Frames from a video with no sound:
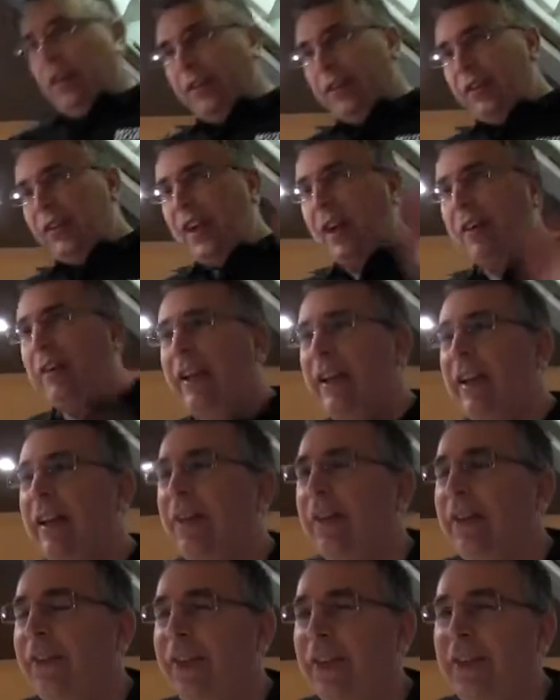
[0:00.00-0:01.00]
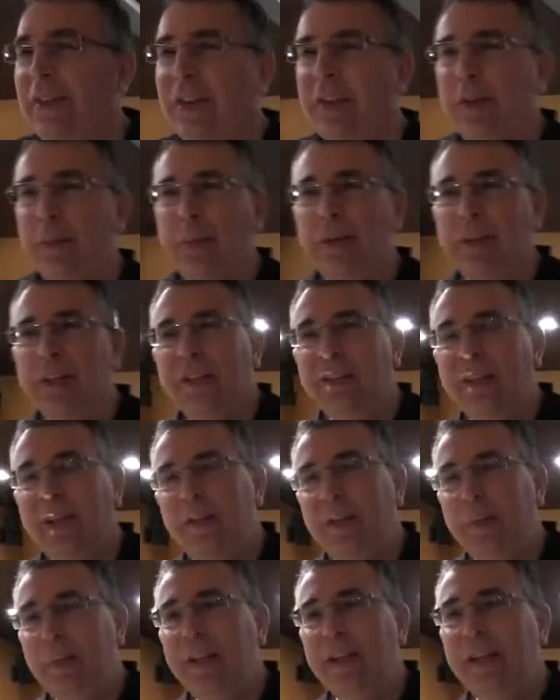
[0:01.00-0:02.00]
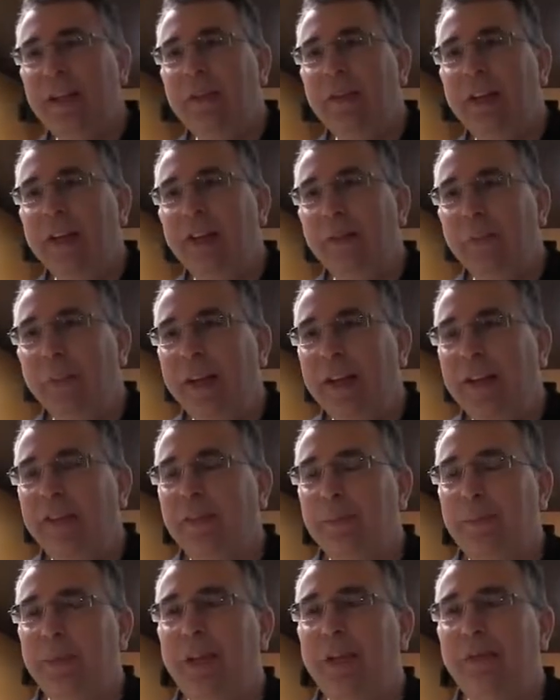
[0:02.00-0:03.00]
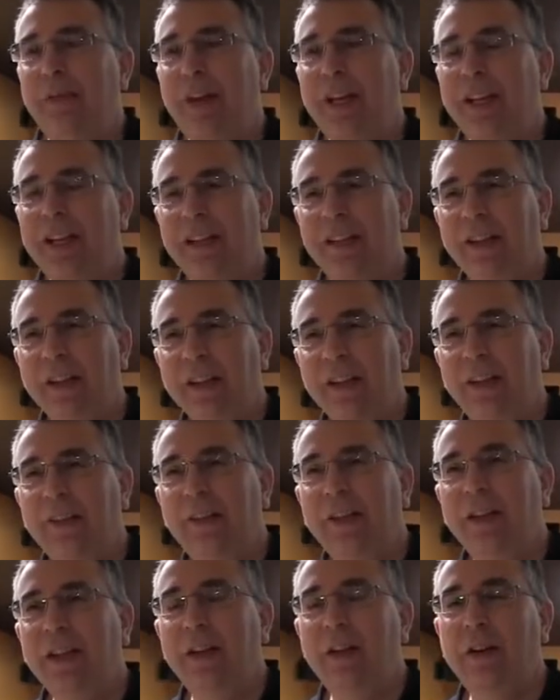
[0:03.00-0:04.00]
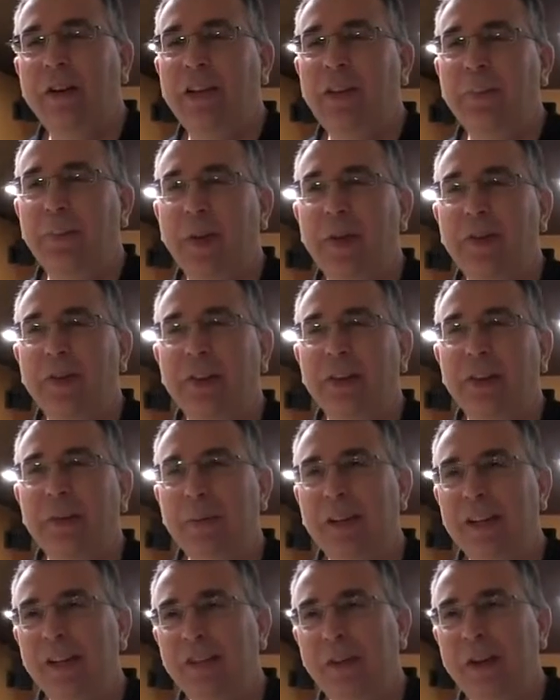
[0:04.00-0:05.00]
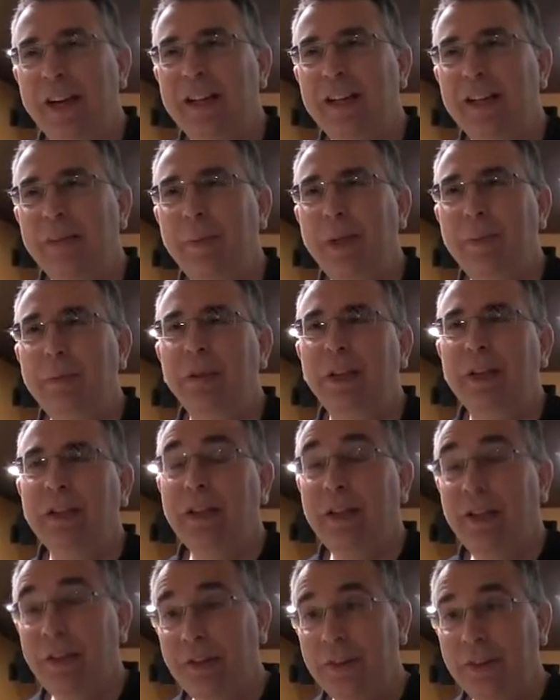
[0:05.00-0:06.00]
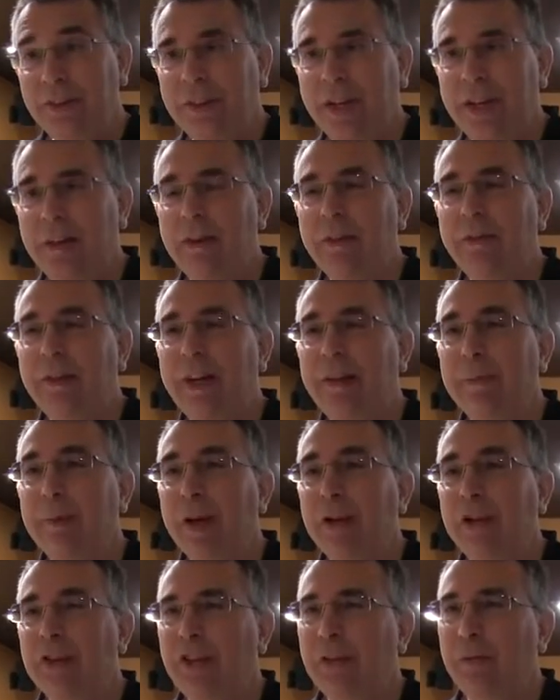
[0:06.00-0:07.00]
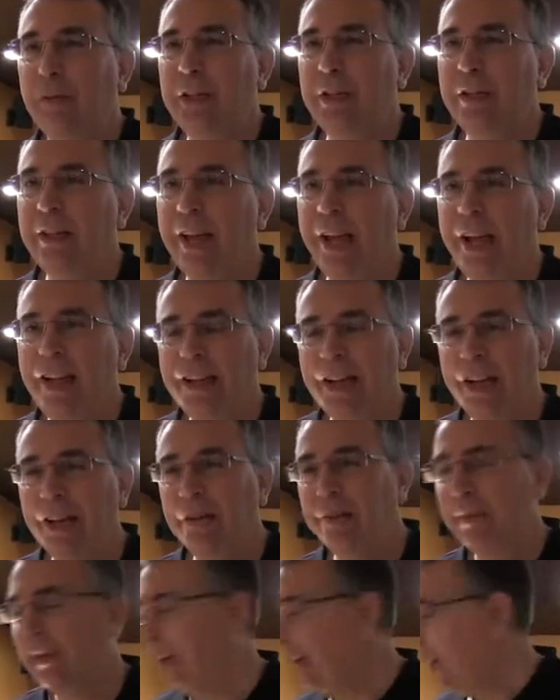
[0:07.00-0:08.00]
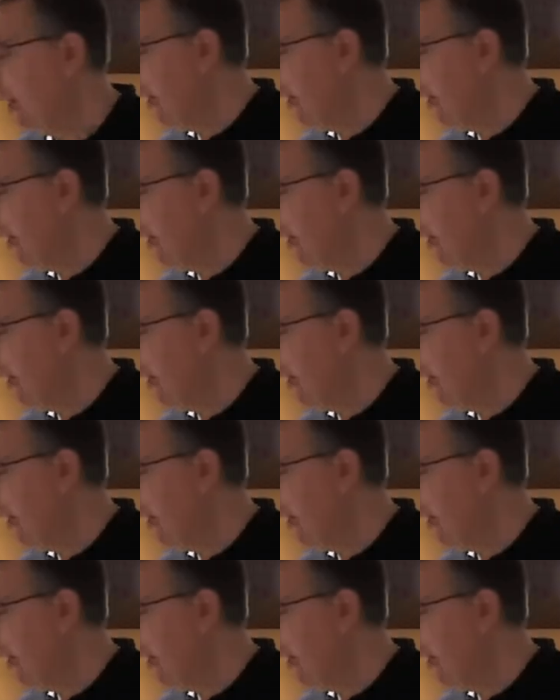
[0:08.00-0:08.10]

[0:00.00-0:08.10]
So down here, Sunseeker put in this lovely big living space, but they've recognised that a lot of these boats go to the Mediterranean and people don't use this area very much. So what you can have